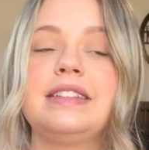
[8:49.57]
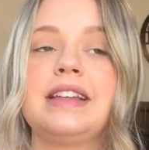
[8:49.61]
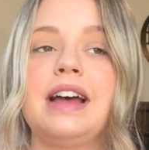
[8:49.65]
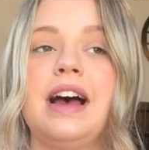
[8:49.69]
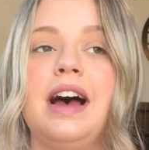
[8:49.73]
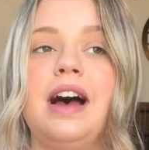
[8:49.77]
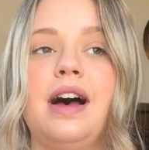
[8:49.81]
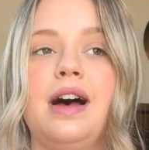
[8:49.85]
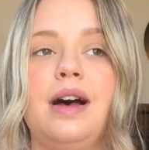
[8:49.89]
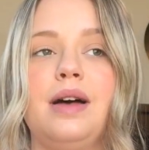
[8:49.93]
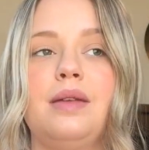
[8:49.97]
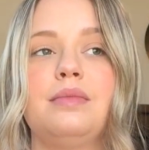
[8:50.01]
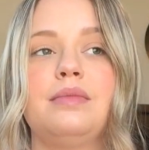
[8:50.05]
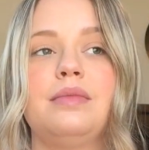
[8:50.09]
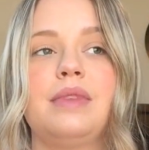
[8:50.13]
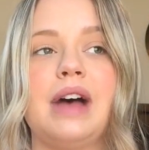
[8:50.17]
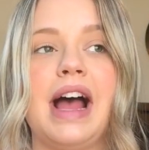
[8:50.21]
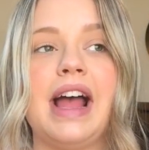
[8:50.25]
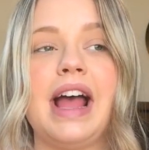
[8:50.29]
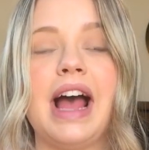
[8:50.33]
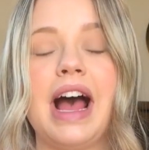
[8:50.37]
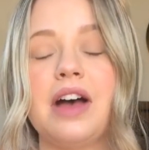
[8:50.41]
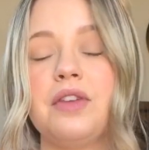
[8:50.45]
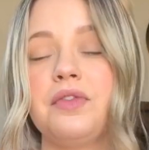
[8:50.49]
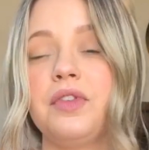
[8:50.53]
I
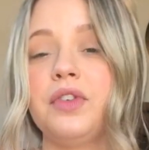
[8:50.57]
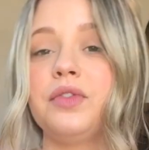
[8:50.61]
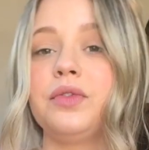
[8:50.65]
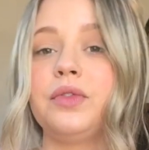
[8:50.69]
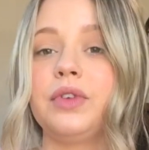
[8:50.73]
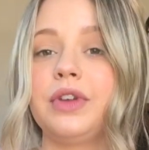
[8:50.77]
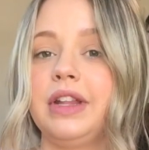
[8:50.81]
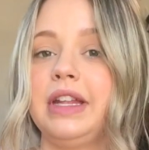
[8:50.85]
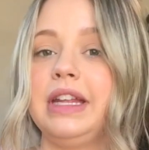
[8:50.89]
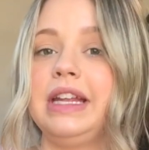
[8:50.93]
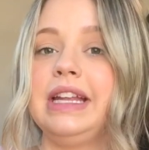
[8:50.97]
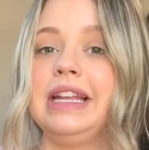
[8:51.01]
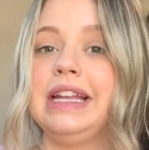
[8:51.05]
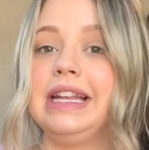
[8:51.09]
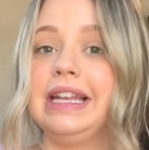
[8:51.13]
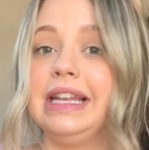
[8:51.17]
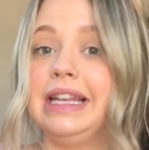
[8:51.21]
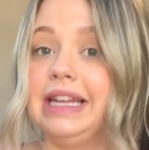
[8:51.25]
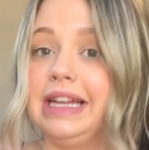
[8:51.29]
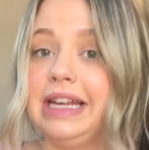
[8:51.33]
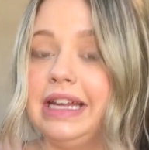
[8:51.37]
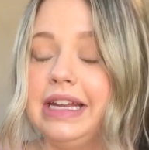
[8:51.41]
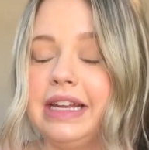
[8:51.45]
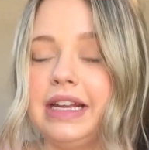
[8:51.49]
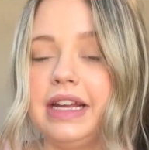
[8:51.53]
haven't really
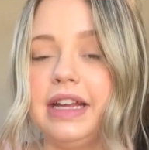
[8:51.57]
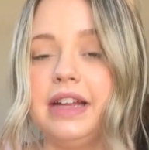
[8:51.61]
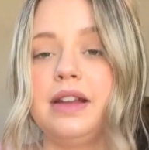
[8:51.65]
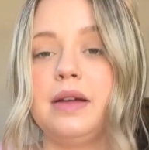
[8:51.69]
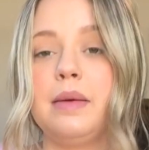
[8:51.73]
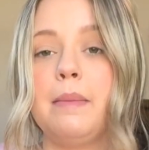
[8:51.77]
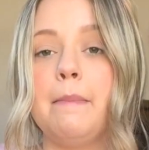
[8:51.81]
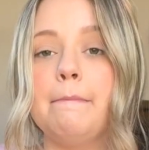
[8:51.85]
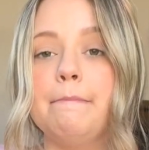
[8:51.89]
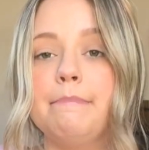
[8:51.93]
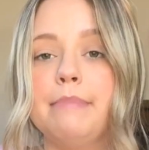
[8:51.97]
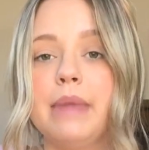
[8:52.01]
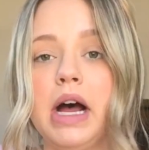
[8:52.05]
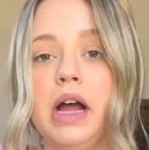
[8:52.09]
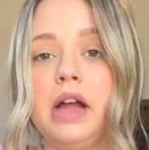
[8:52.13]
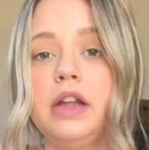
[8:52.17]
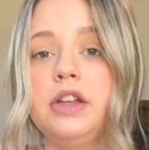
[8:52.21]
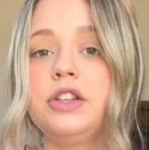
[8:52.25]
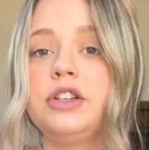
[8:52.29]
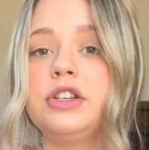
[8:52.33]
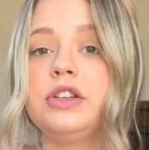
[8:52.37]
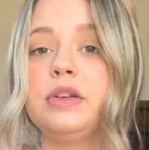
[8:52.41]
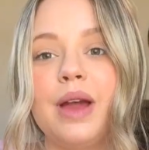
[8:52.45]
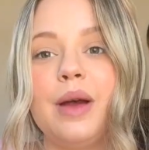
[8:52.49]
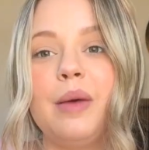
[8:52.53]
needed
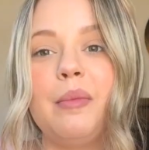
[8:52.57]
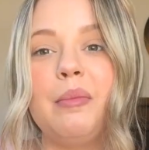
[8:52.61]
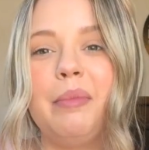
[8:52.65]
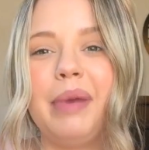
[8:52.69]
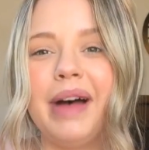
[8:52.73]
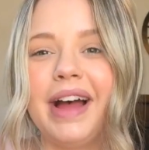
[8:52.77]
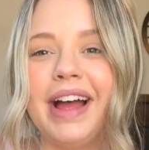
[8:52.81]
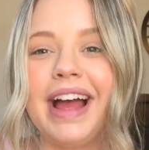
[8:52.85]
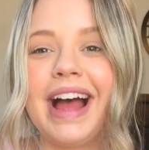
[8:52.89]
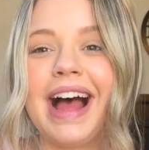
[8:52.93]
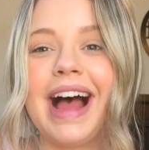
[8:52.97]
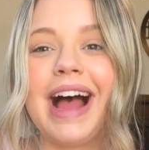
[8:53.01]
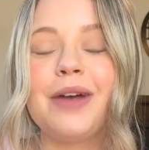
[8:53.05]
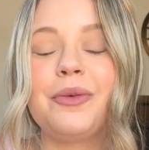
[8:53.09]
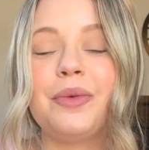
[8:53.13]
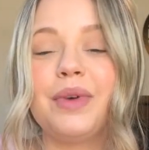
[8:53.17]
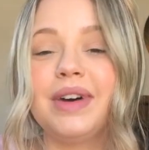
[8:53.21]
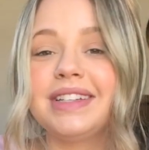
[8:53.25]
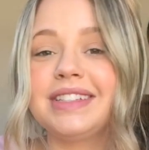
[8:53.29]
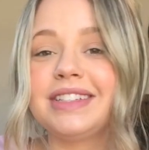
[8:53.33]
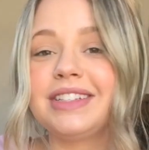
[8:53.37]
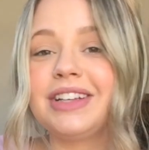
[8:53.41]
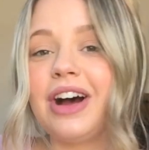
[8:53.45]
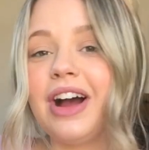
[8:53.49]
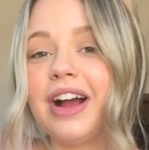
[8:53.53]
much, but I
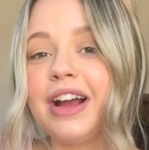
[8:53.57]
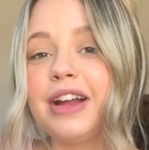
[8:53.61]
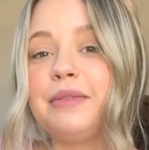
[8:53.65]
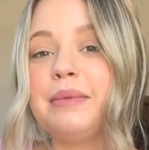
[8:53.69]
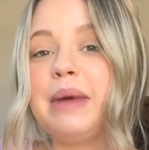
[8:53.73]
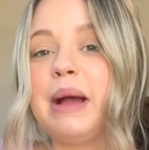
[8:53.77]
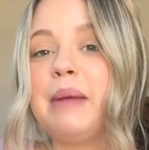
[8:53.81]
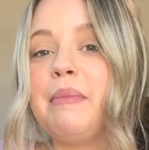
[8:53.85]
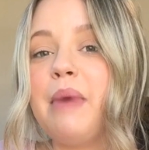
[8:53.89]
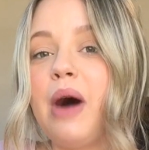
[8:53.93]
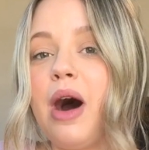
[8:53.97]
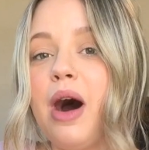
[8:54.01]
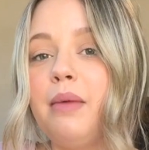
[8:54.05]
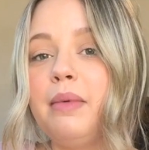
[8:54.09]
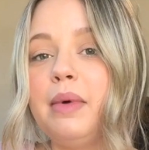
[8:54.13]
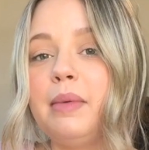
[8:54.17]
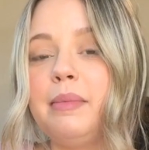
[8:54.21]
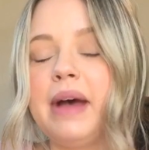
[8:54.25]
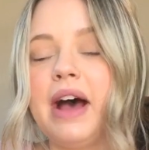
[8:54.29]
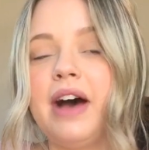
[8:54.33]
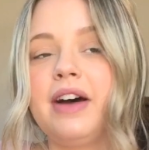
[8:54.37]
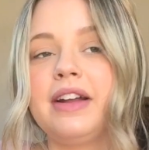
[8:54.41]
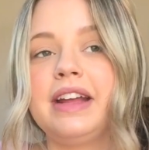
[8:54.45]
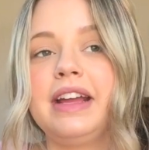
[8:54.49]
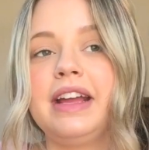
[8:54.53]
was talking to my mom
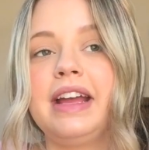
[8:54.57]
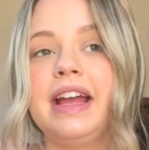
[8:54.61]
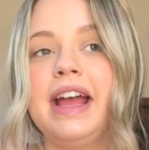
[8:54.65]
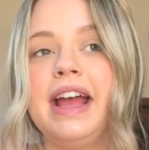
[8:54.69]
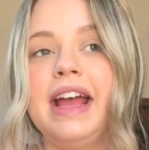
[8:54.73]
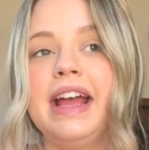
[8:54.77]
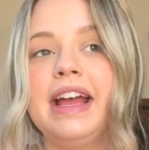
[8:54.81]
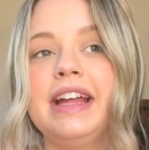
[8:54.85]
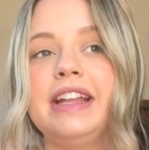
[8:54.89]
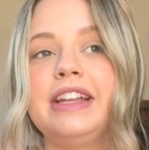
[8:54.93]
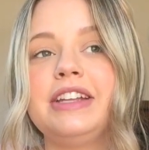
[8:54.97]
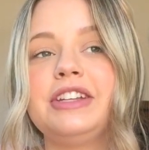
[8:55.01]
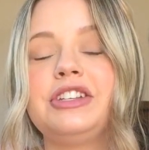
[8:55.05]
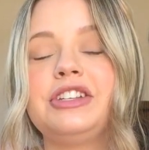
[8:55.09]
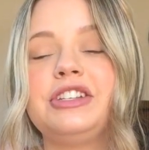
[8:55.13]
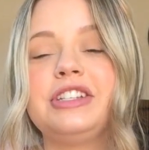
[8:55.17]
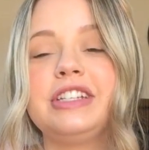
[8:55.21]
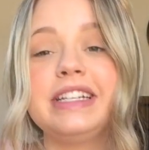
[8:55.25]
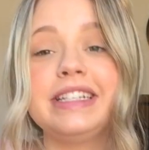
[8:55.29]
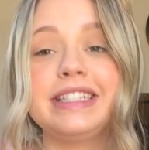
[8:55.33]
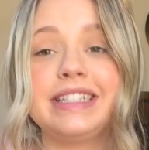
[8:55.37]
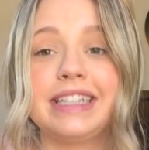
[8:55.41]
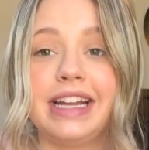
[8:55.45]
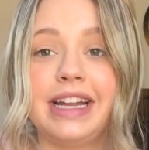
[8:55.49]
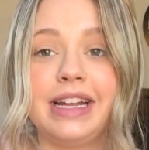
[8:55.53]
about it, and she
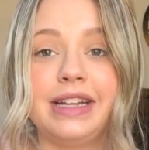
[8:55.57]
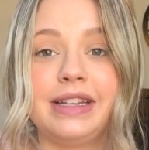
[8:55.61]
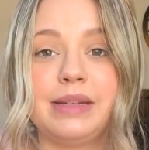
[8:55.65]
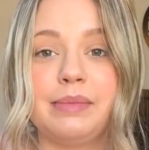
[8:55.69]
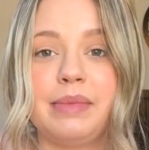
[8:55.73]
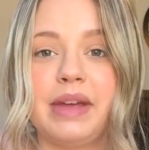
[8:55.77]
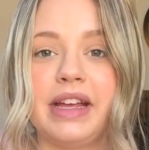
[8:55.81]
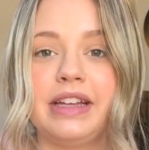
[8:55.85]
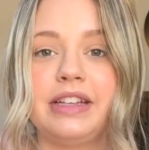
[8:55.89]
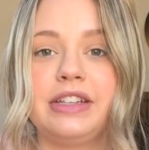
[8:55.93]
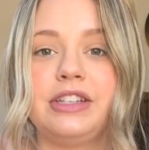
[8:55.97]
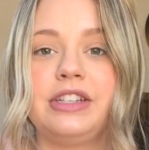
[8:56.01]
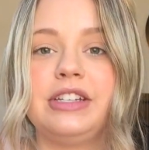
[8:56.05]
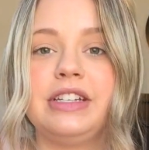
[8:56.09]
said it the best.